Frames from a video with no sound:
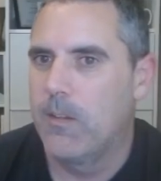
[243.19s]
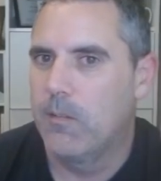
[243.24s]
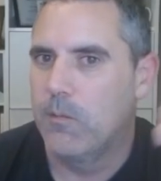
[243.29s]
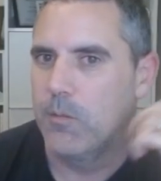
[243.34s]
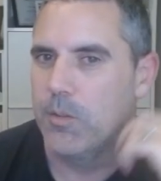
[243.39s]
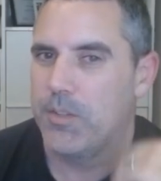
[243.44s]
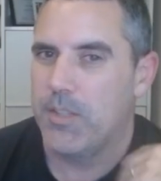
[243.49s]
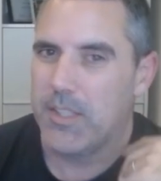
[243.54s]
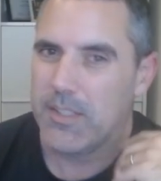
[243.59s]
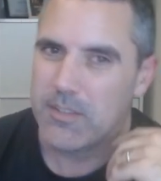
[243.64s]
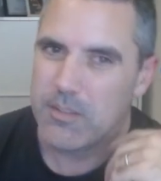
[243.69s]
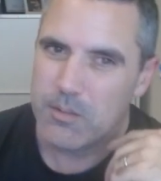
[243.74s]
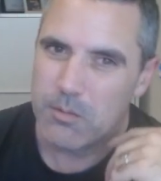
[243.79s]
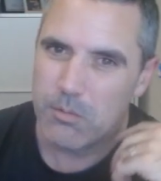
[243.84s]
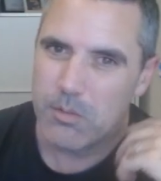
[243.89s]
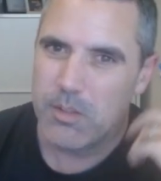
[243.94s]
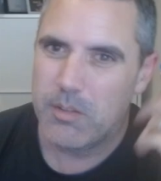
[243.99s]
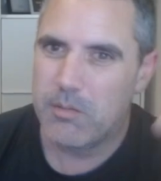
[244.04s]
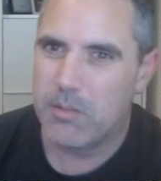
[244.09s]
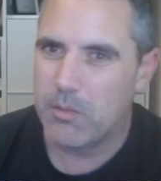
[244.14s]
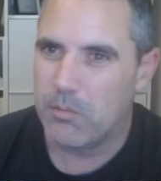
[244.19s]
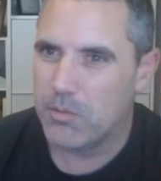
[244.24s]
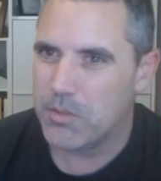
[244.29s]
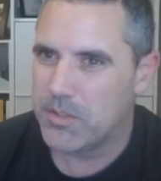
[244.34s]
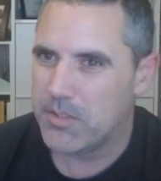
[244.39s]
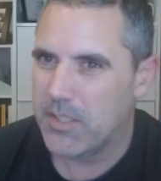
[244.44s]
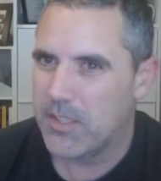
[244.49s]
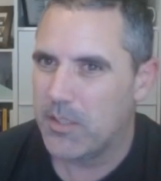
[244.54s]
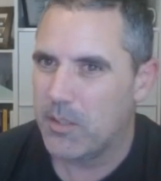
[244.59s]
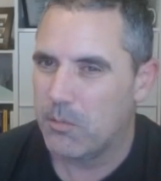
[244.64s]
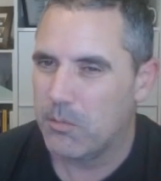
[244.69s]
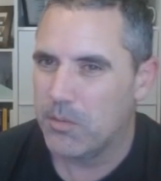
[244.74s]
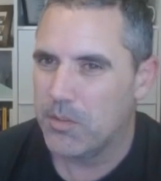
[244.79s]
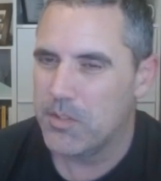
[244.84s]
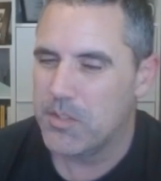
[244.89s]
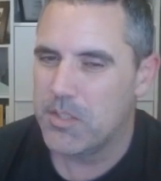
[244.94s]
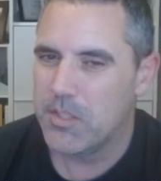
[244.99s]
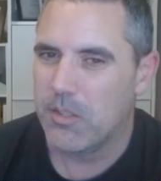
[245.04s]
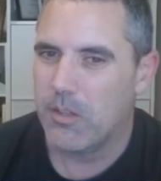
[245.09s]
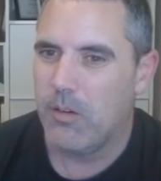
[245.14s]
We'll take the derivative, we'll set it equal to
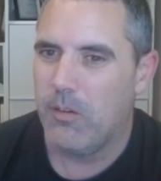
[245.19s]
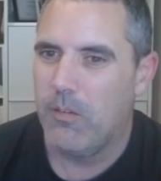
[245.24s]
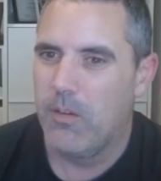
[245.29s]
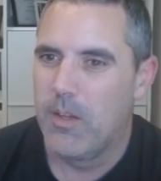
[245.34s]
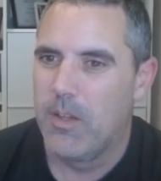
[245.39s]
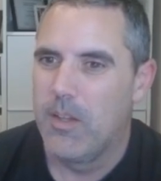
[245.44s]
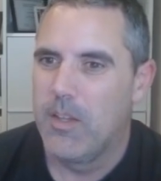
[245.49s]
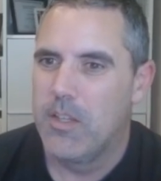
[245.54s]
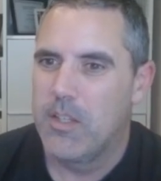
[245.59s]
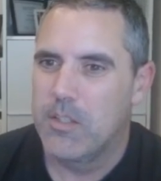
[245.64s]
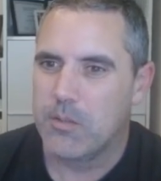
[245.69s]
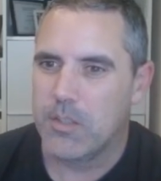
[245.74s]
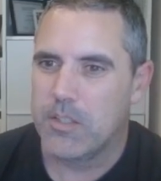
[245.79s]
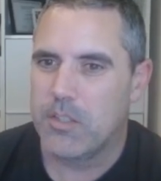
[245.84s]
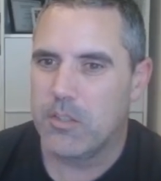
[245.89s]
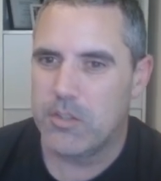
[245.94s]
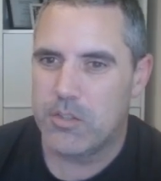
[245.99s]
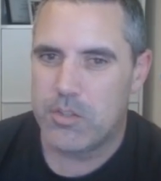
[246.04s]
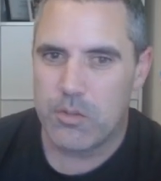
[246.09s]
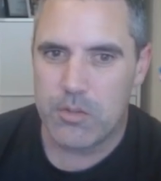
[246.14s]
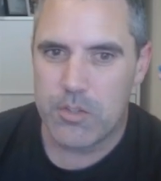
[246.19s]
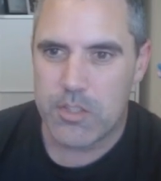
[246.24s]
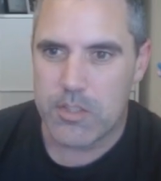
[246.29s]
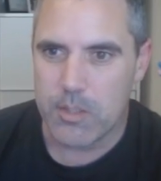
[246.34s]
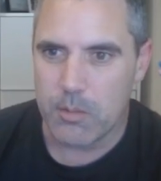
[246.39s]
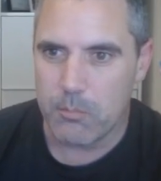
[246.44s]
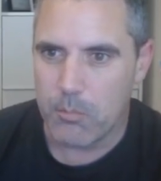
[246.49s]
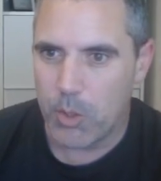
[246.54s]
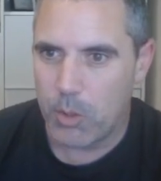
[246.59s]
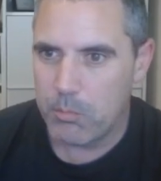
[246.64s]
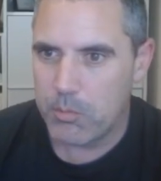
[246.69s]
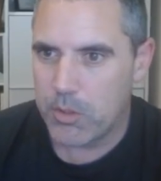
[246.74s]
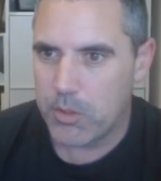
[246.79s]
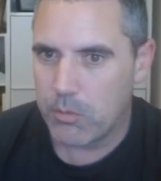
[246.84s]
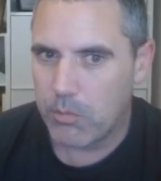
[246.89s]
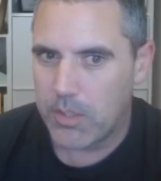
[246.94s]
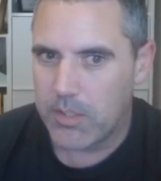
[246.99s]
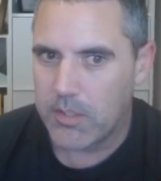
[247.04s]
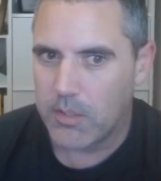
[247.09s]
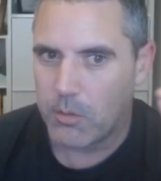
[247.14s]
0. So I tell students, the moment you
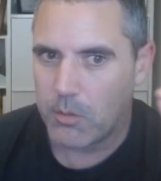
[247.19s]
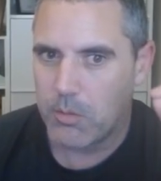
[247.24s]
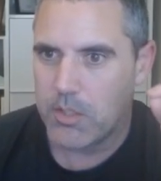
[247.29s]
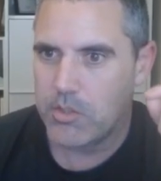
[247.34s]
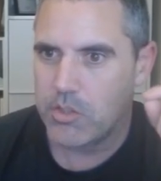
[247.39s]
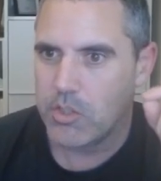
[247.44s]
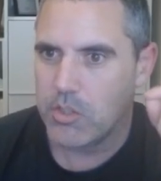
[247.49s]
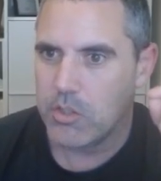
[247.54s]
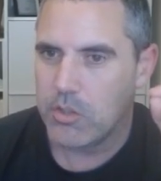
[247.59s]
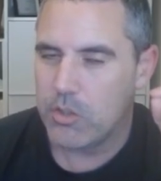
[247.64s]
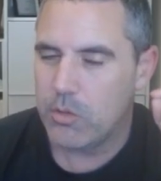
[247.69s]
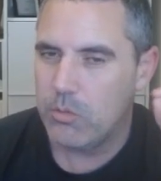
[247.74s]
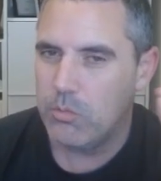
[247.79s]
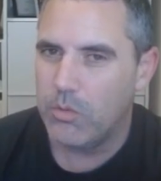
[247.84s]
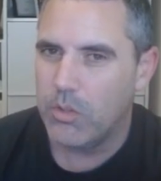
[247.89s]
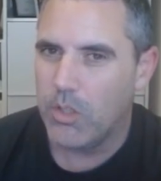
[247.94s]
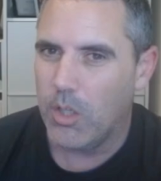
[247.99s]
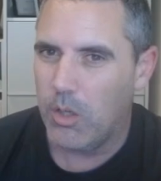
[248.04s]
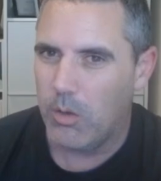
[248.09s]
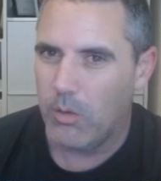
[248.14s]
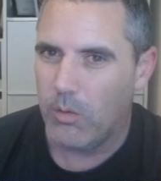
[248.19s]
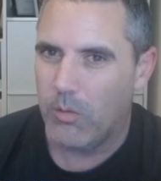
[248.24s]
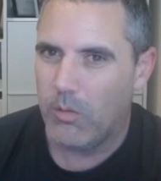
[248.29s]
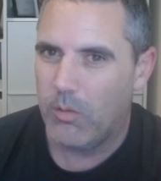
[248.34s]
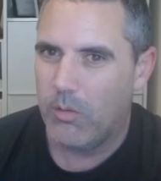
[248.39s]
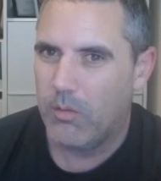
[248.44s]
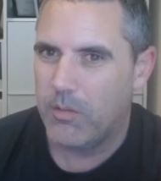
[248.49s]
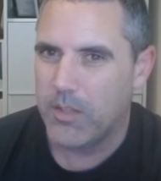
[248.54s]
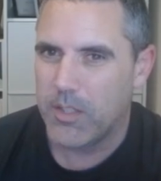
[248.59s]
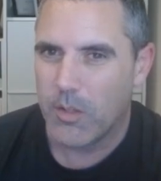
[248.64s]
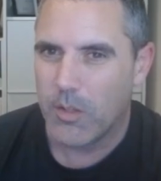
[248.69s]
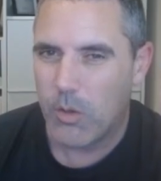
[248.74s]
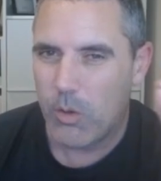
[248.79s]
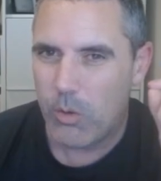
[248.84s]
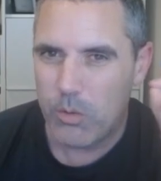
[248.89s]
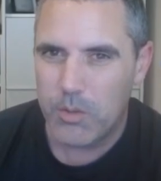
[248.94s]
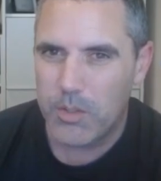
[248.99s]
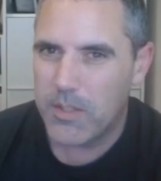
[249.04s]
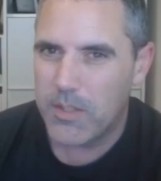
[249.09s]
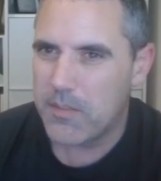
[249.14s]
read the question, you know the
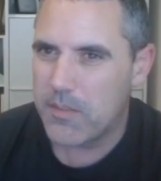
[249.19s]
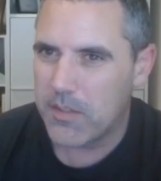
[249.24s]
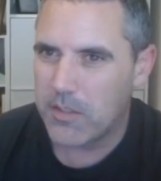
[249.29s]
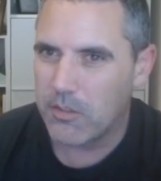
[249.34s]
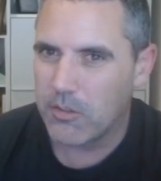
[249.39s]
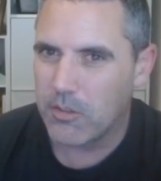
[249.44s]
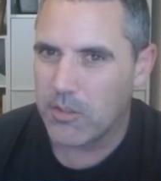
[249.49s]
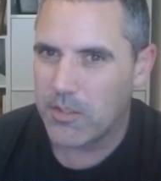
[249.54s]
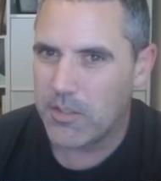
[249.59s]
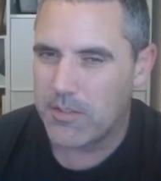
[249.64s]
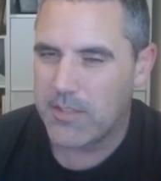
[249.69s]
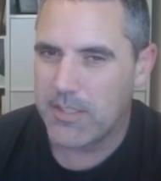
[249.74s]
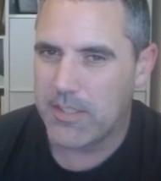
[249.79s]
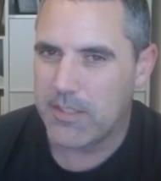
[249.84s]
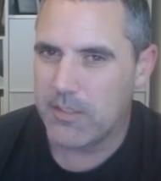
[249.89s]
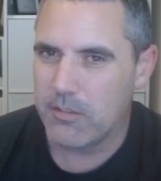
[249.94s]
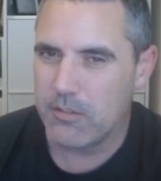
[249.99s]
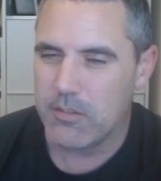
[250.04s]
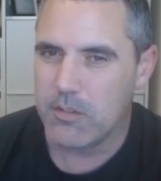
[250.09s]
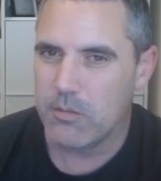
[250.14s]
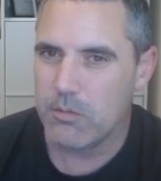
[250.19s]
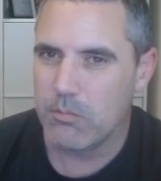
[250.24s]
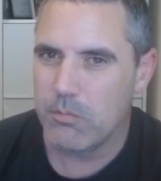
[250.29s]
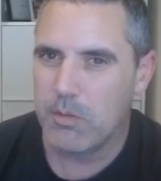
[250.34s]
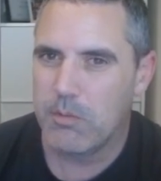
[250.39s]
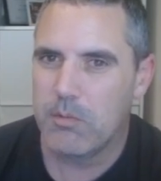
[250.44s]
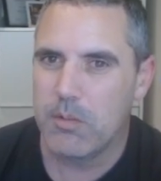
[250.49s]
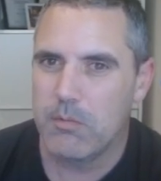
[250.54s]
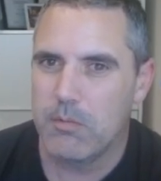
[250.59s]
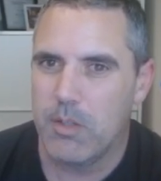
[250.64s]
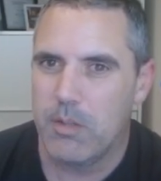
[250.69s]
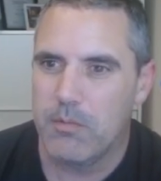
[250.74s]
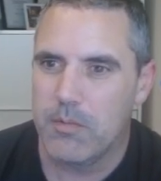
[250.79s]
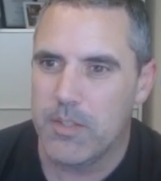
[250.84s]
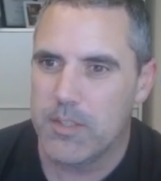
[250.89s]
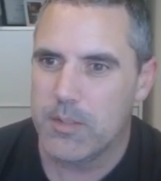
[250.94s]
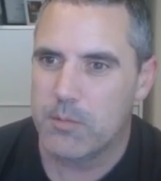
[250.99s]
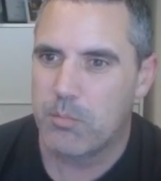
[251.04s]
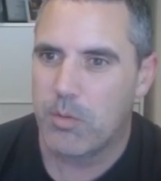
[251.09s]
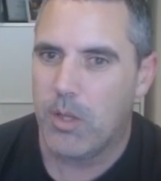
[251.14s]
only thing you're going to take the derivative of in
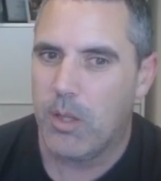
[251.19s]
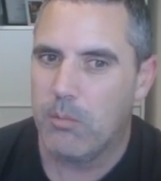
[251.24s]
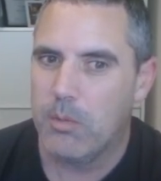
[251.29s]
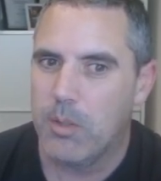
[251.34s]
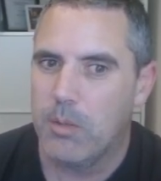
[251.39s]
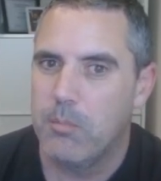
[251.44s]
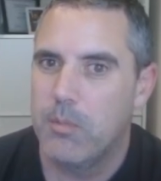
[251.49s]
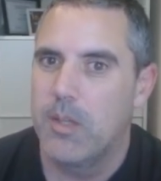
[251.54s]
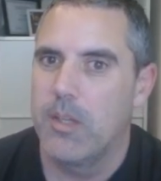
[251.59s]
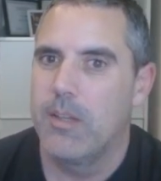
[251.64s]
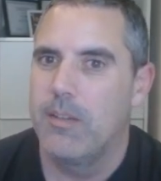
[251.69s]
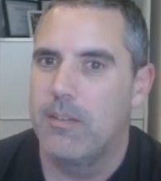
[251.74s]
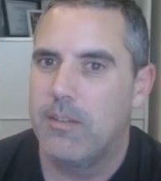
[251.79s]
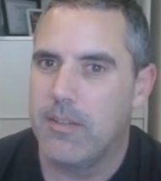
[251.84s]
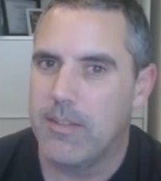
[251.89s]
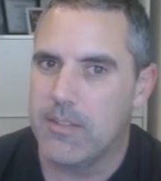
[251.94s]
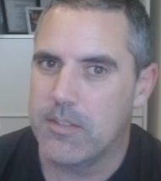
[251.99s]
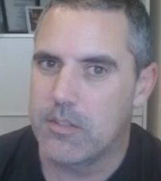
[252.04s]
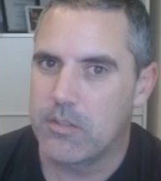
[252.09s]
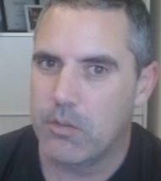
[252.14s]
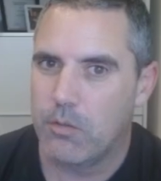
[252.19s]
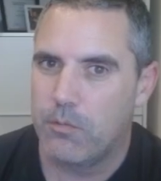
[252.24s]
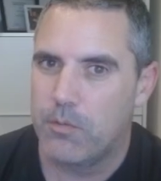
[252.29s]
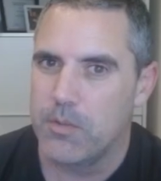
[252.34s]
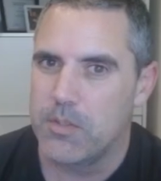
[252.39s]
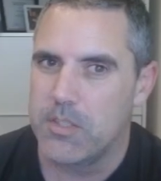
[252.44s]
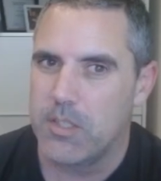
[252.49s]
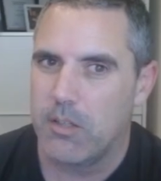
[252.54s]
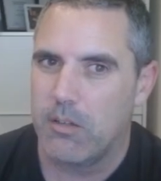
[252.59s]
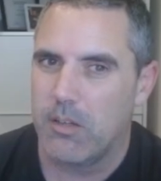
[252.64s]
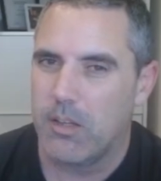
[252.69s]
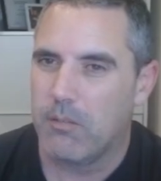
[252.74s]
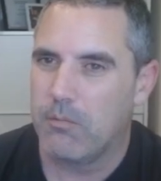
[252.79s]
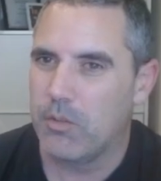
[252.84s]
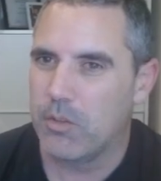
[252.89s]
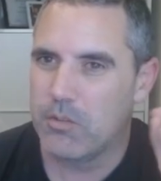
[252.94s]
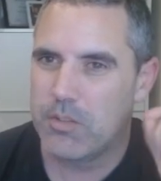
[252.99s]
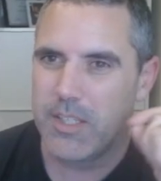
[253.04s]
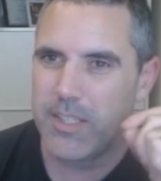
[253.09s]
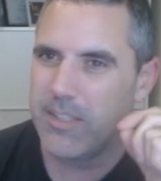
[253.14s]
this problem is surface area. If
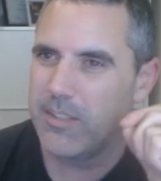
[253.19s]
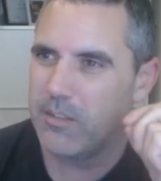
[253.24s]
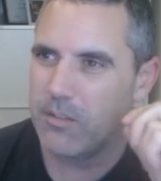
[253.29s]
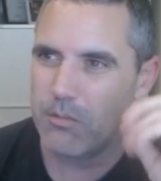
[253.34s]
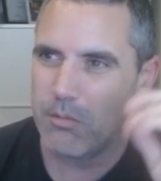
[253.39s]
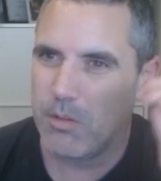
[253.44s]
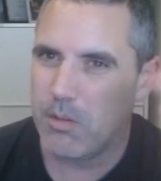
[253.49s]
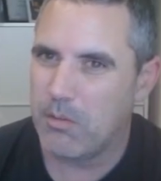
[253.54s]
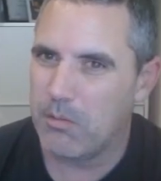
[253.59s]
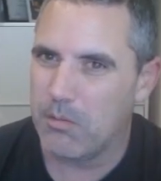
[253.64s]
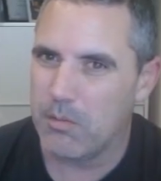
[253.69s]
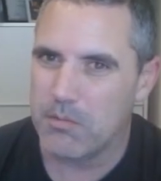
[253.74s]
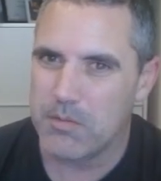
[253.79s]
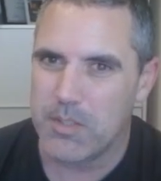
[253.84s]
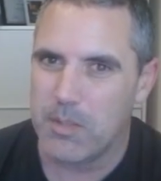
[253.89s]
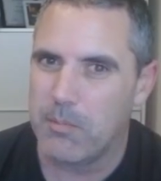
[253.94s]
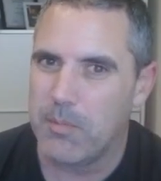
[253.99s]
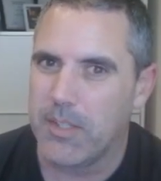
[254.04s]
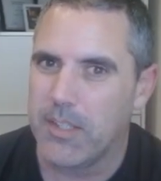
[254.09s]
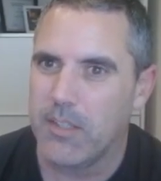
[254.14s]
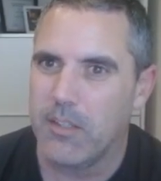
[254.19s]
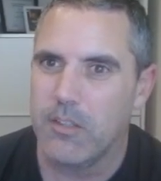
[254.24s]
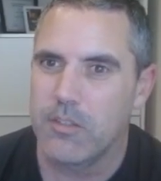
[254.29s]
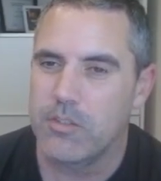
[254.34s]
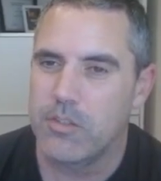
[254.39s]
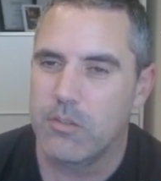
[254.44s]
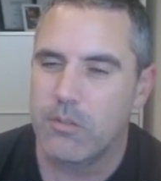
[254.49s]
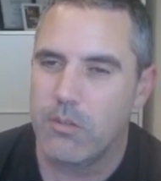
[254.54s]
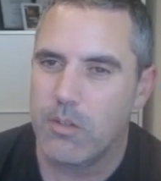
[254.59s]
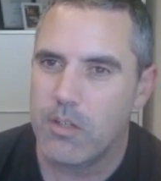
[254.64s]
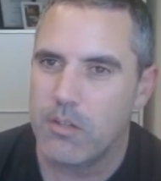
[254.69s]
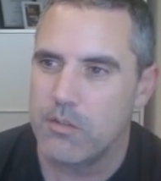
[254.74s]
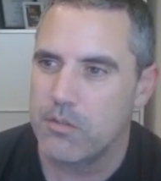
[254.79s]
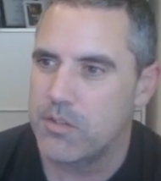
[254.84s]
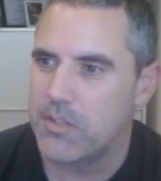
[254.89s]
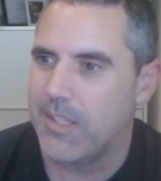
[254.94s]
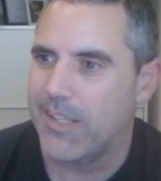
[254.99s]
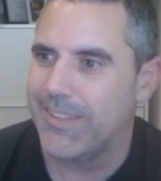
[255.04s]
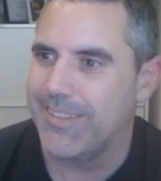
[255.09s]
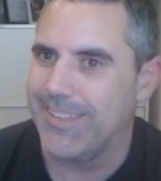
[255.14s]
you're taking the derivative of something else, you don't
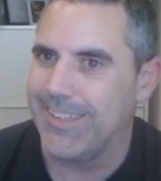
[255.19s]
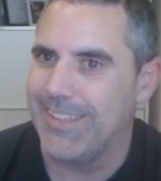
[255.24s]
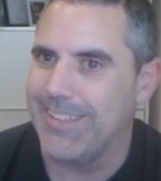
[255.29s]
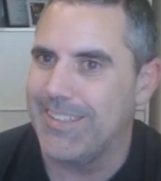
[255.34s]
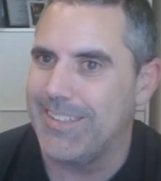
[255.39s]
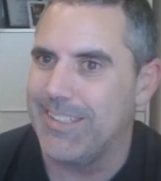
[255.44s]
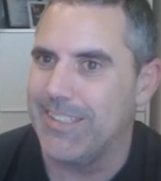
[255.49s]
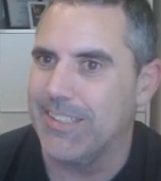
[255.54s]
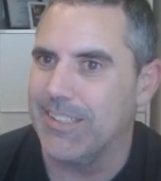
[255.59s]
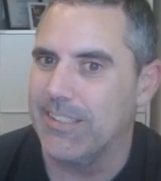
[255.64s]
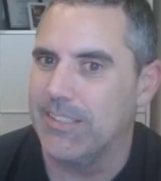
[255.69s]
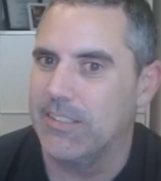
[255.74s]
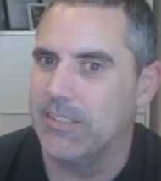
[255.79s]
understand the idea.